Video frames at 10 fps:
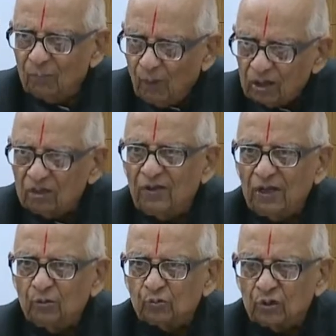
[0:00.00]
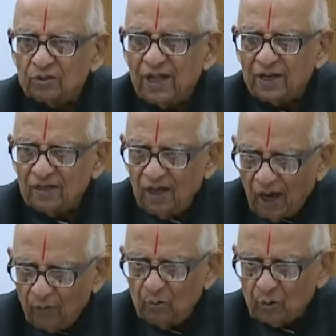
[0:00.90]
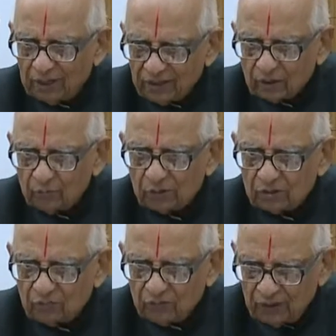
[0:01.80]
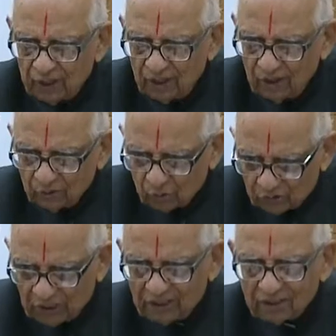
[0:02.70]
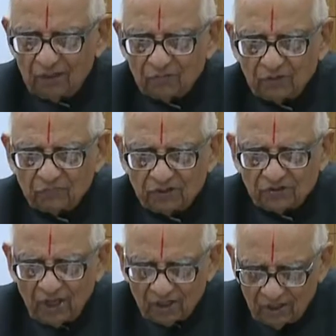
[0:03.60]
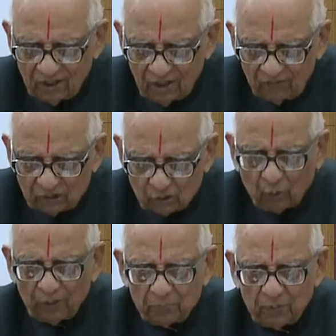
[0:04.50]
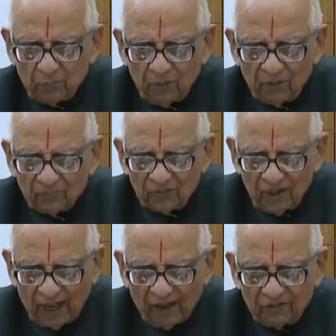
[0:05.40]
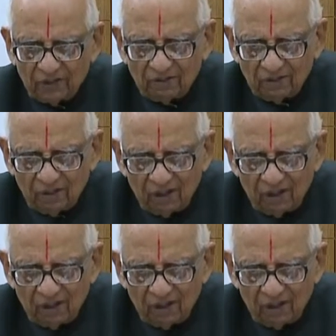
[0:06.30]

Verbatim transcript: Moral values are there how you conduct yourself in a societal feature with so many people having,